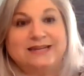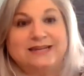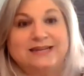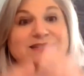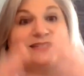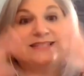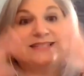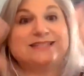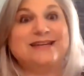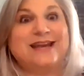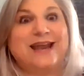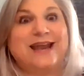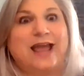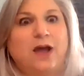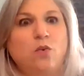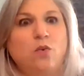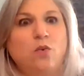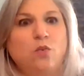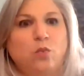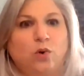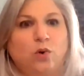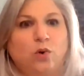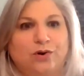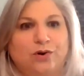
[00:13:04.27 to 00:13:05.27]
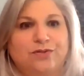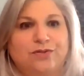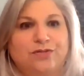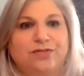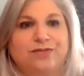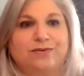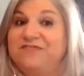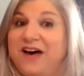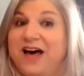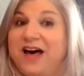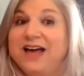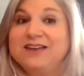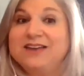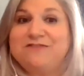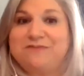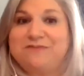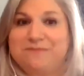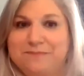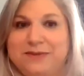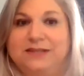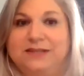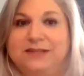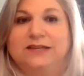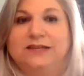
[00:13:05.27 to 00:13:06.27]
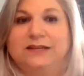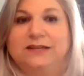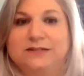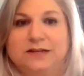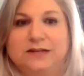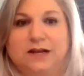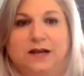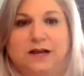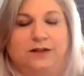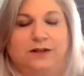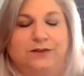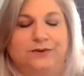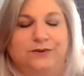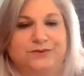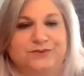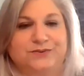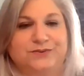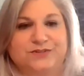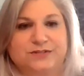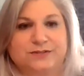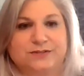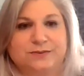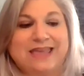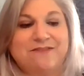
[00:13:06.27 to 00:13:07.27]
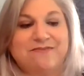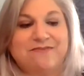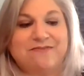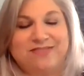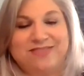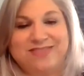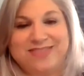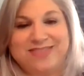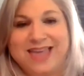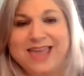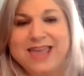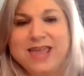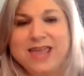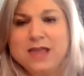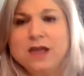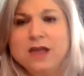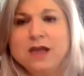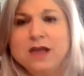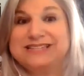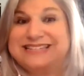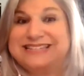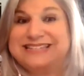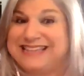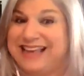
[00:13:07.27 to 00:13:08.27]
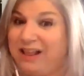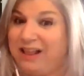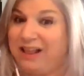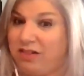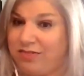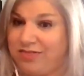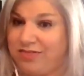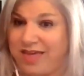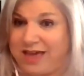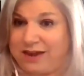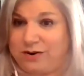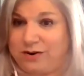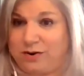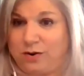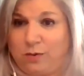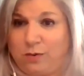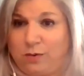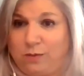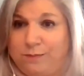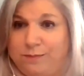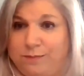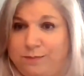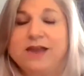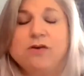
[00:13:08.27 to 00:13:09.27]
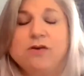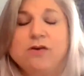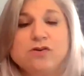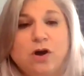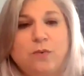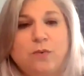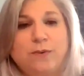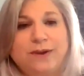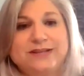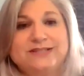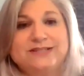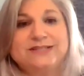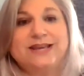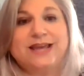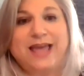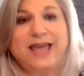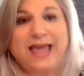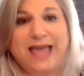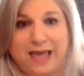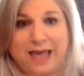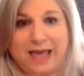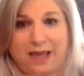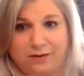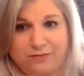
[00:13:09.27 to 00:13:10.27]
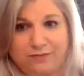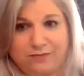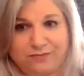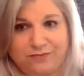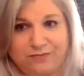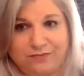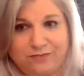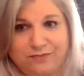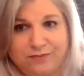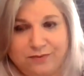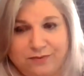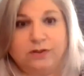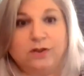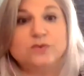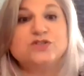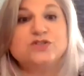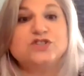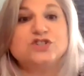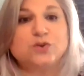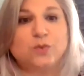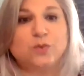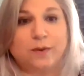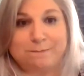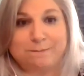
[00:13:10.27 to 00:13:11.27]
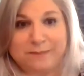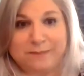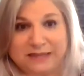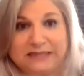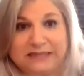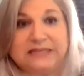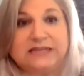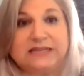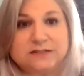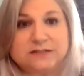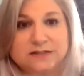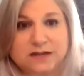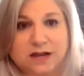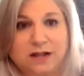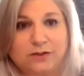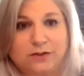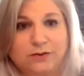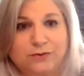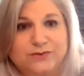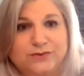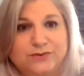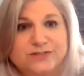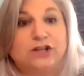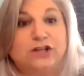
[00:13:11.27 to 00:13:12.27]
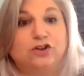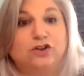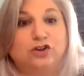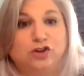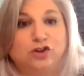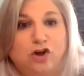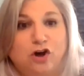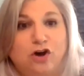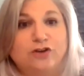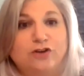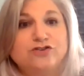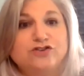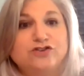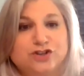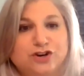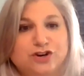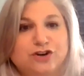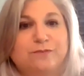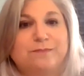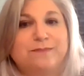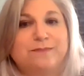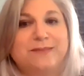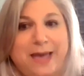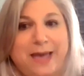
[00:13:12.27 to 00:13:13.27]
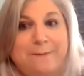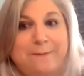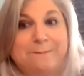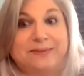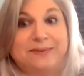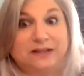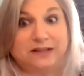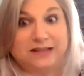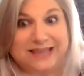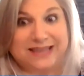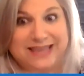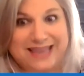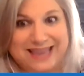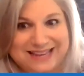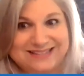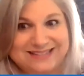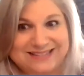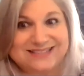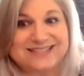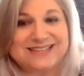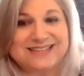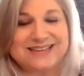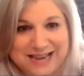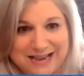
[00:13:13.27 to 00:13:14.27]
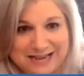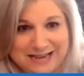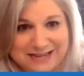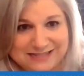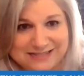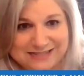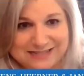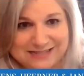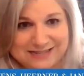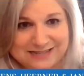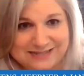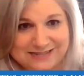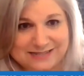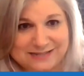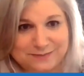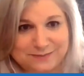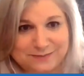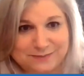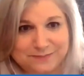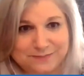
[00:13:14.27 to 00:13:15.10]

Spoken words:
and it's now worth $5 million, if they sell that home, they are going to have close to $1 million in long-term capital gains taxes.